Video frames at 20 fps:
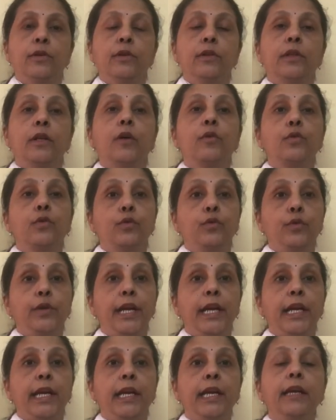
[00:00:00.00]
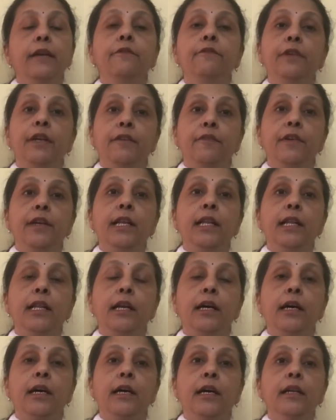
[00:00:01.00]
Now today we will
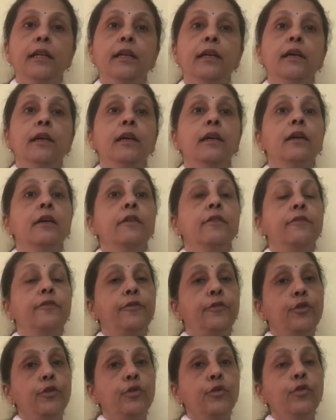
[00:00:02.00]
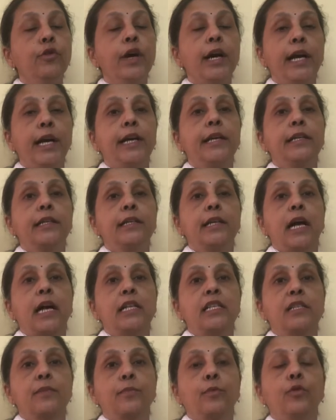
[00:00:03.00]
learn few air
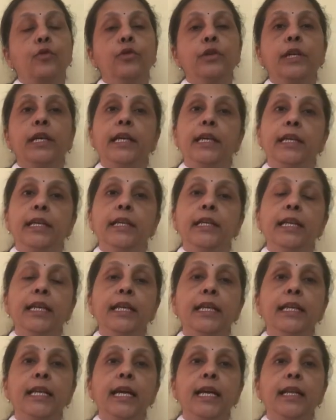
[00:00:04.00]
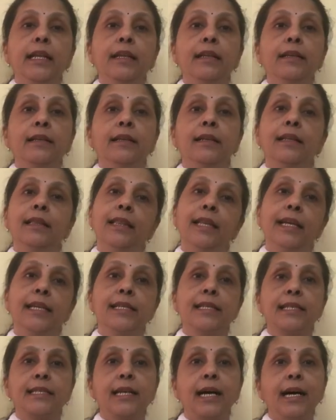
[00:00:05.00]
transport in detail. Let's
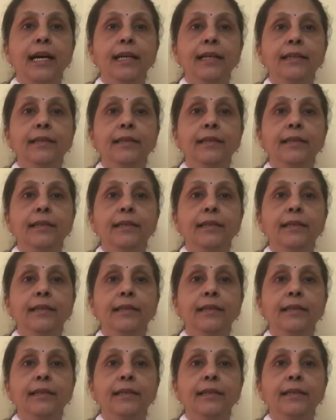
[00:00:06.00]
start.